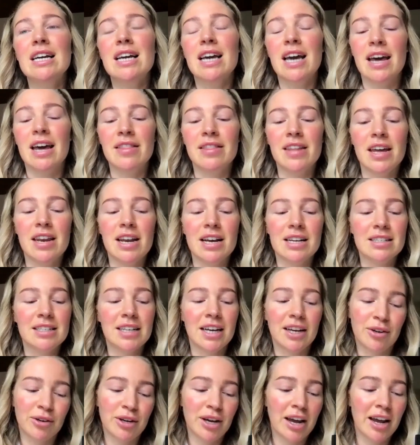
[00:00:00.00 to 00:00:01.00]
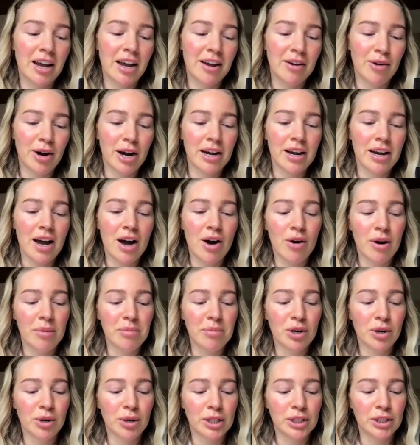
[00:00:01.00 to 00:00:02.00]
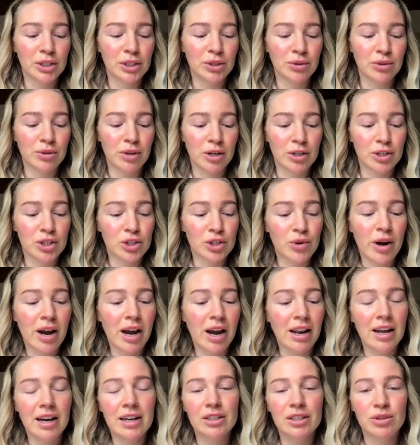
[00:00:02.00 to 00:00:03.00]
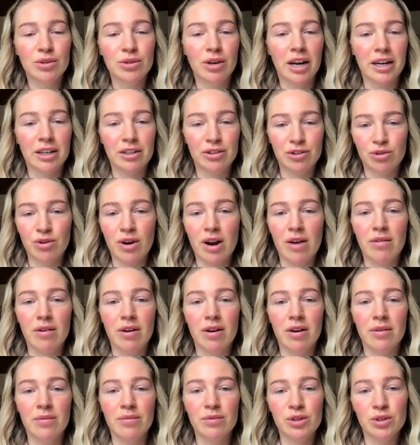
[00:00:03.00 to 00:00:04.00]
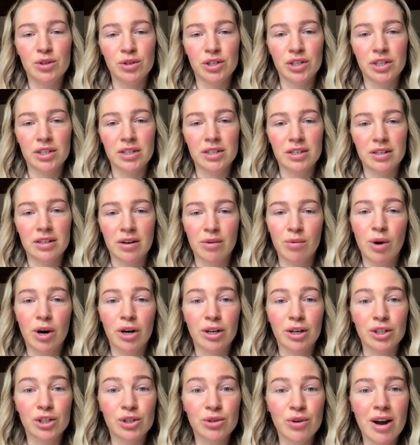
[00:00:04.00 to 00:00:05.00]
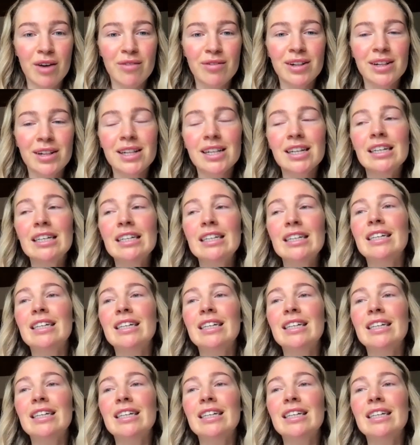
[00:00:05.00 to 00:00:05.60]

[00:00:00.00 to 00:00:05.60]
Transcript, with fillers: And then I said, okay, right now I'm going to Australia to like tra- um, to just work and travel.